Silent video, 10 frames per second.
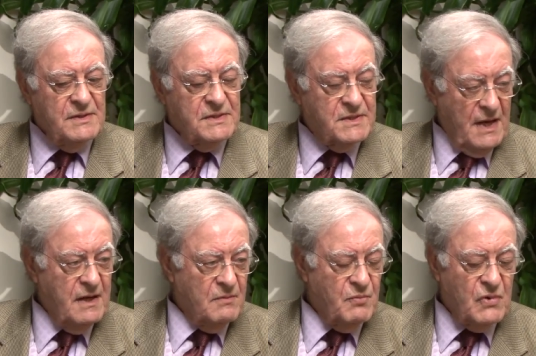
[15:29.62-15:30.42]

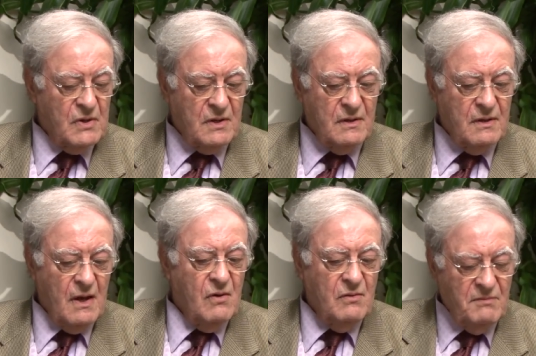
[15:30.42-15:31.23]
stayed in
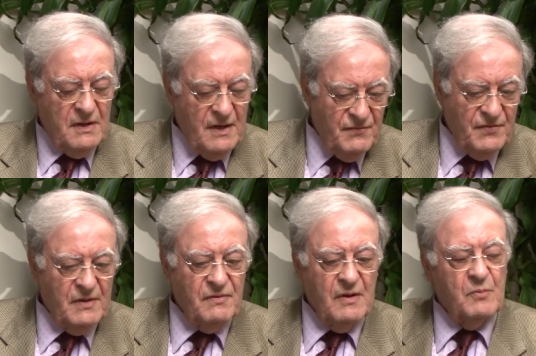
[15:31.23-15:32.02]
Birkenau, given the
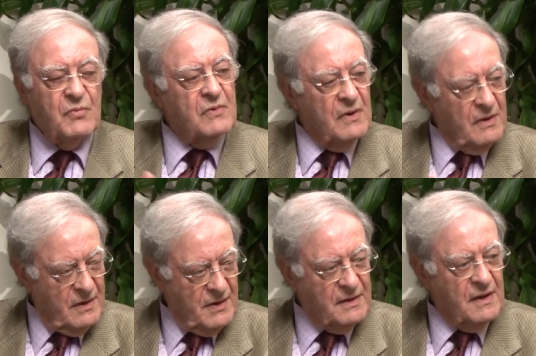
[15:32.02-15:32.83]
number,
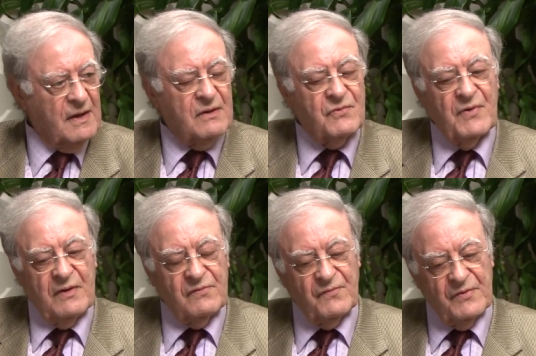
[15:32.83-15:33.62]
and then again
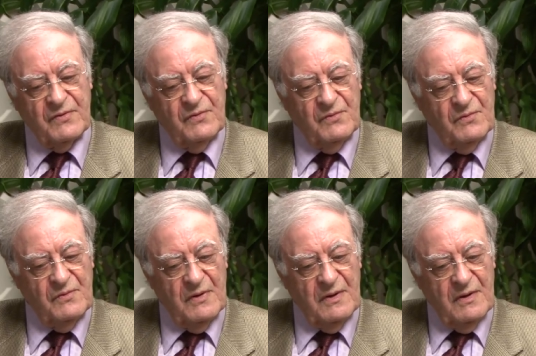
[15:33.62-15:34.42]
transferred to
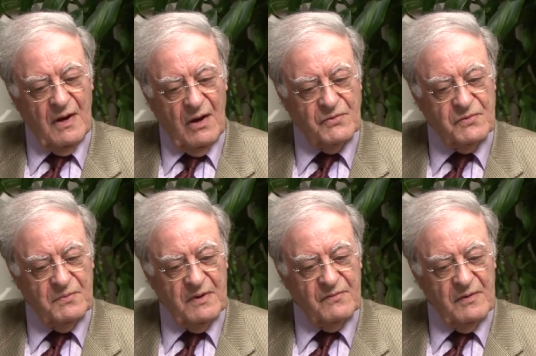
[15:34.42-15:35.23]

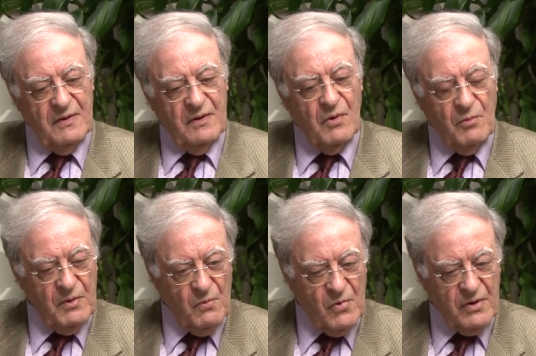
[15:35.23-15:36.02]
Auschwitz, where we
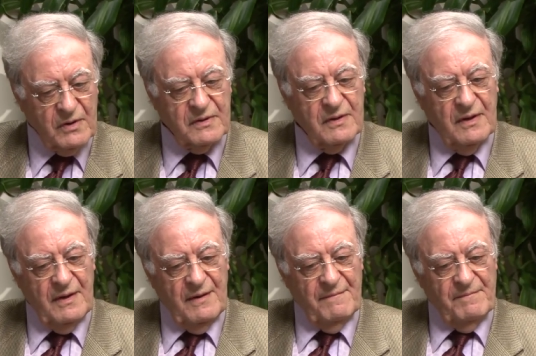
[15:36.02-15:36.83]
worked.
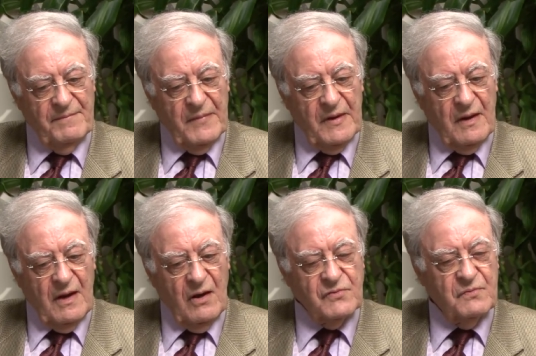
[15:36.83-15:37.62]

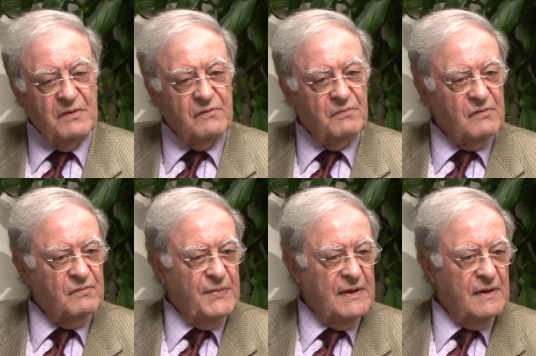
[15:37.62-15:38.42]
Auschwitz was
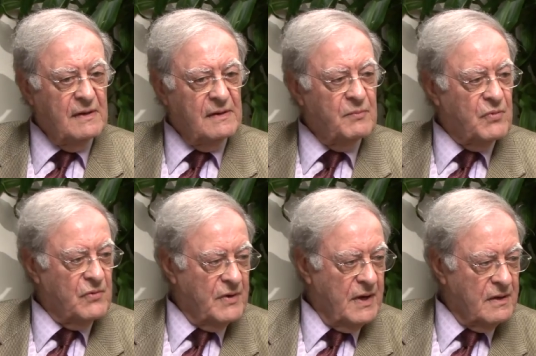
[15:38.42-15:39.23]
being
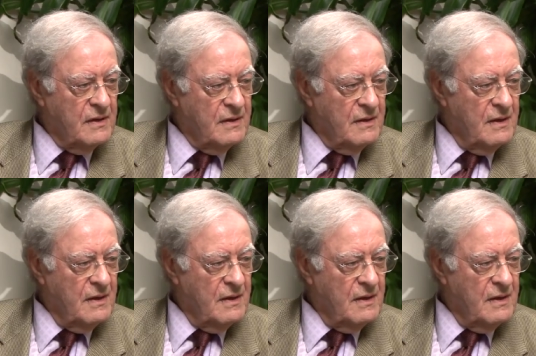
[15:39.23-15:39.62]
liberated